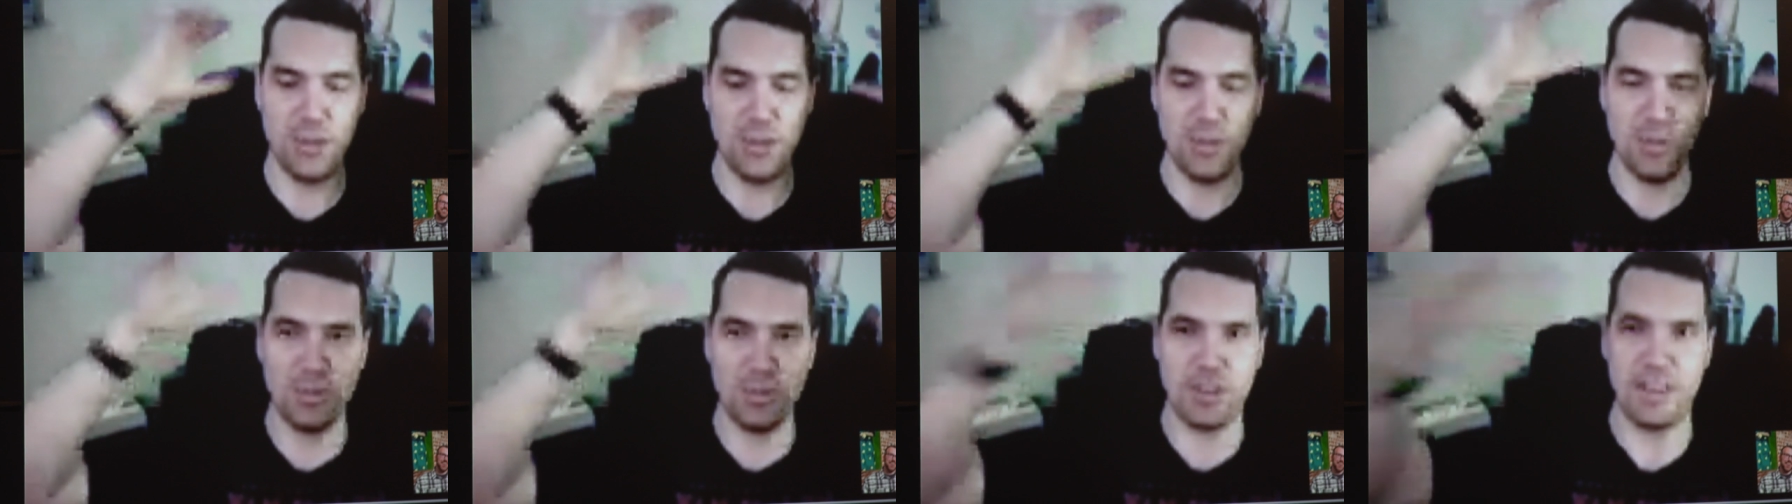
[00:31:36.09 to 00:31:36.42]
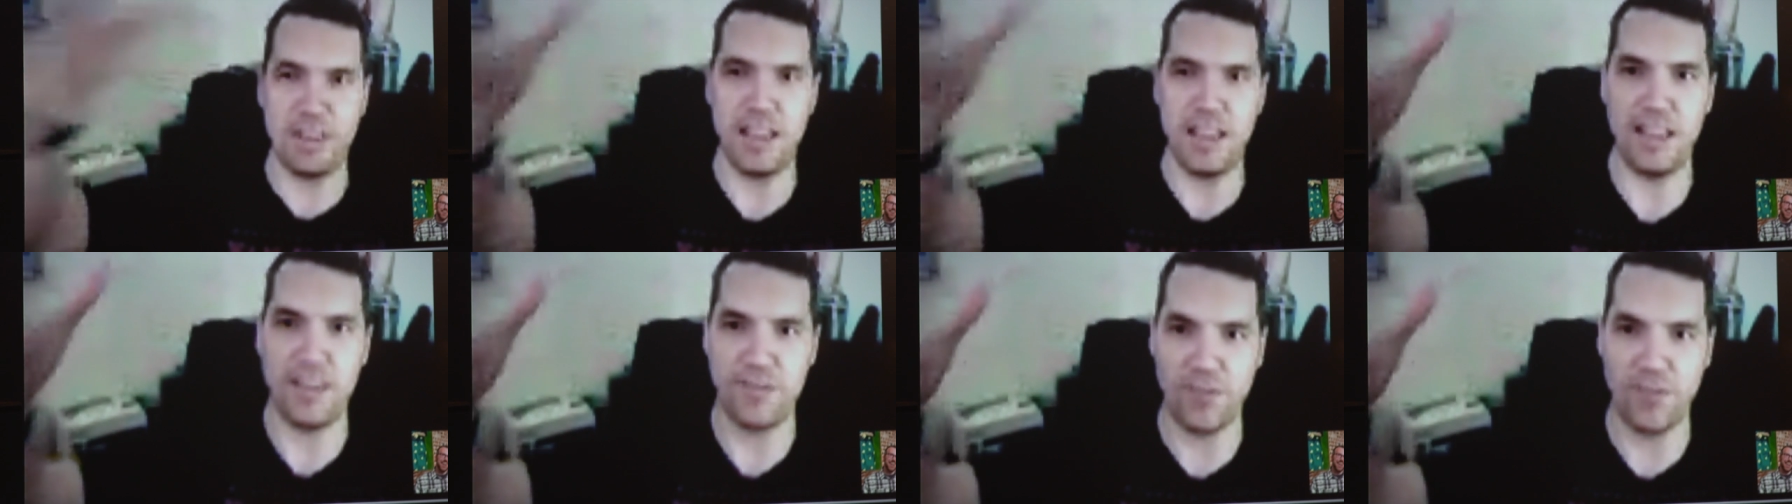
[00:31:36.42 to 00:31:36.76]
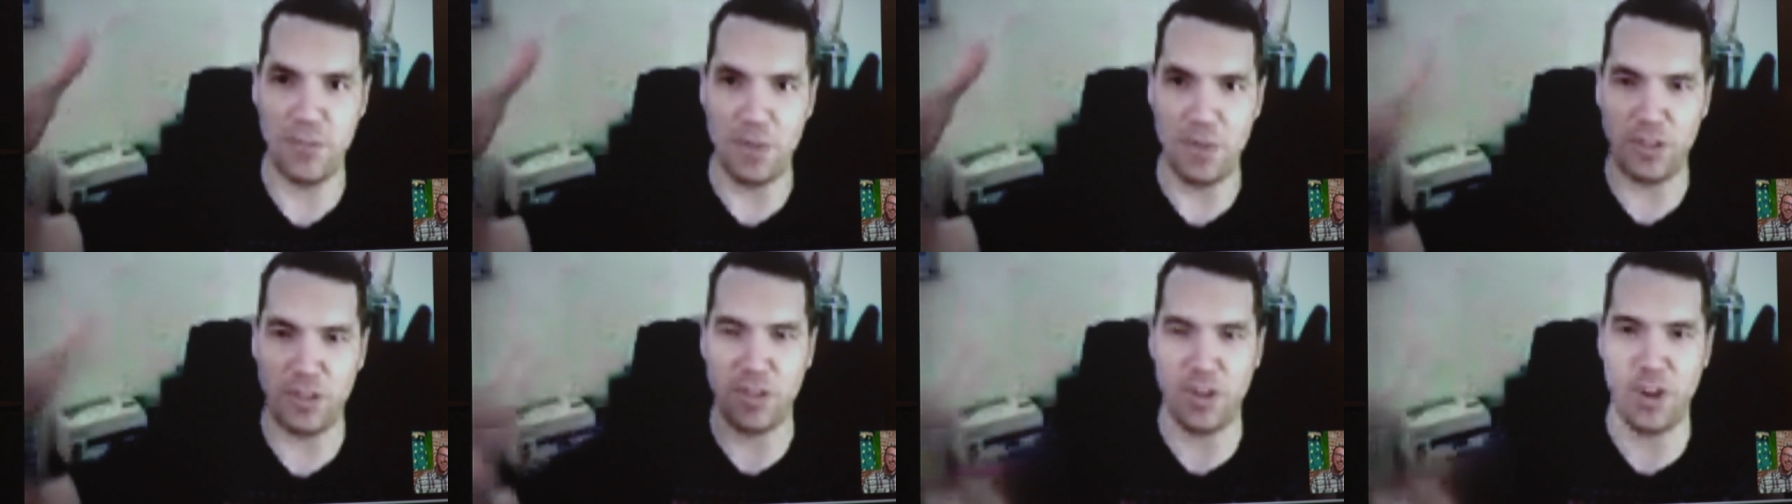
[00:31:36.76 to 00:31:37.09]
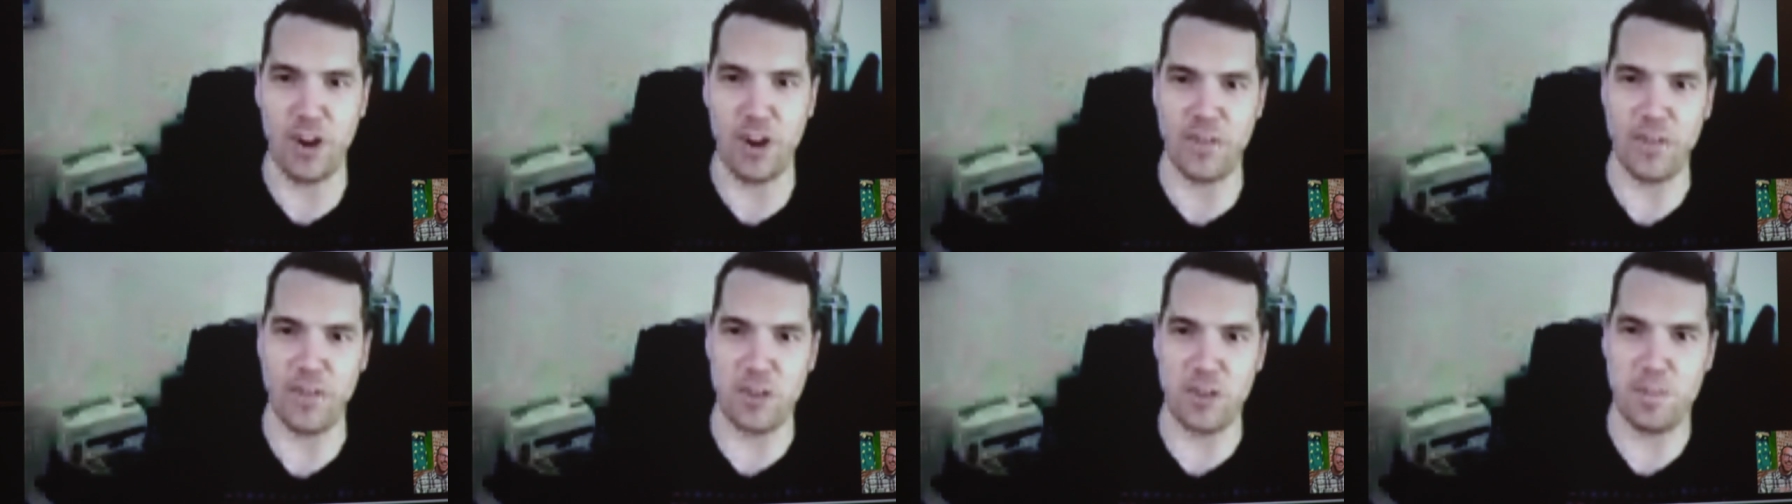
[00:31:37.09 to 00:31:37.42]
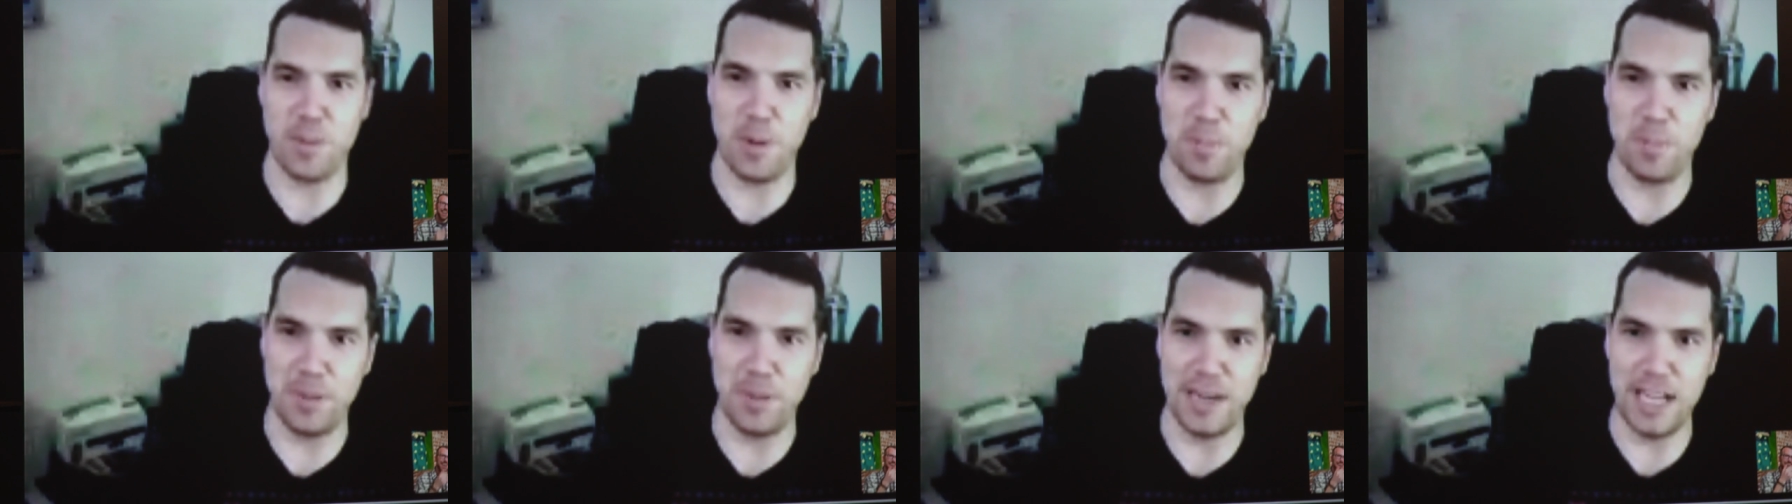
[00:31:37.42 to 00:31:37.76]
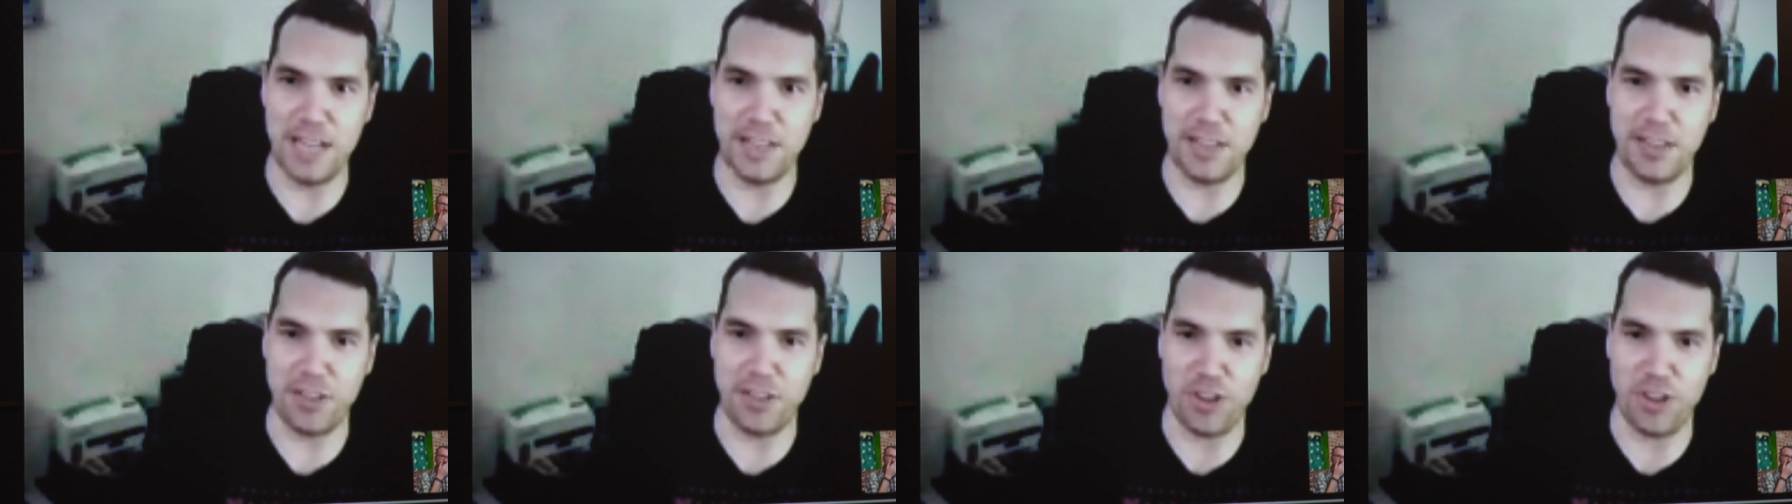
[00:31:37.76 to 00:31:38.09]
you see it from the surface, but
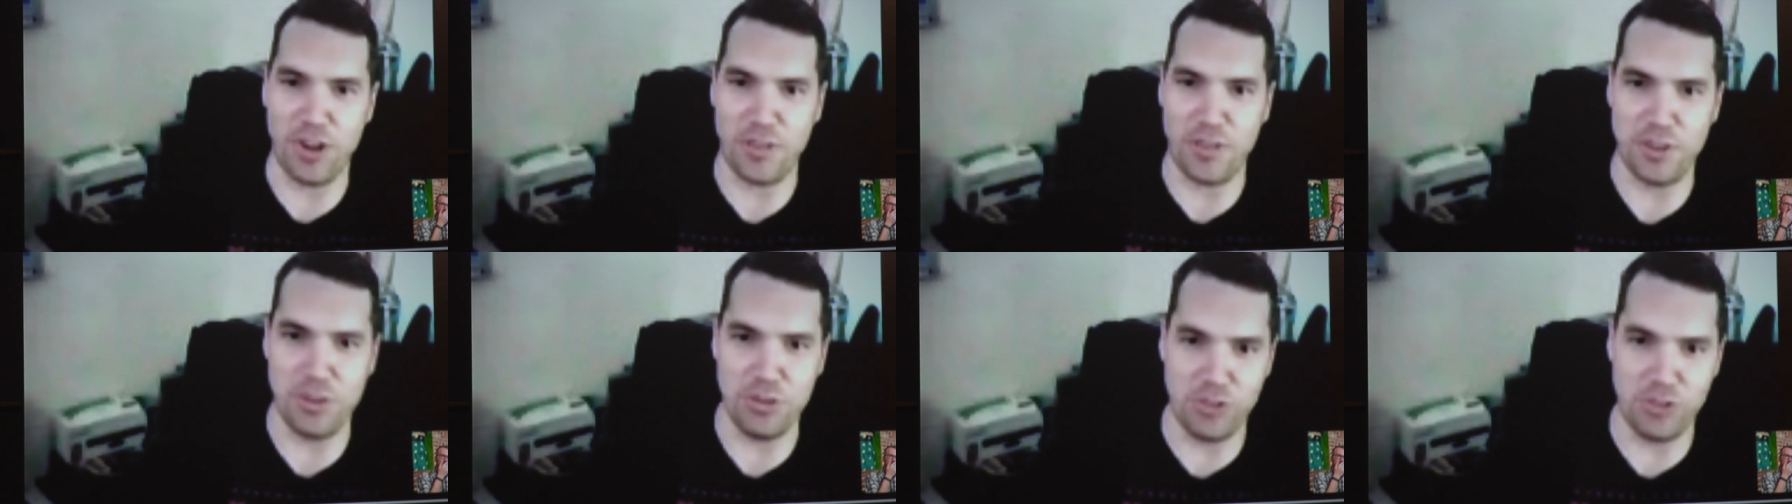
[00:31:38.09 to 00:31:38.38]
beneath the surface,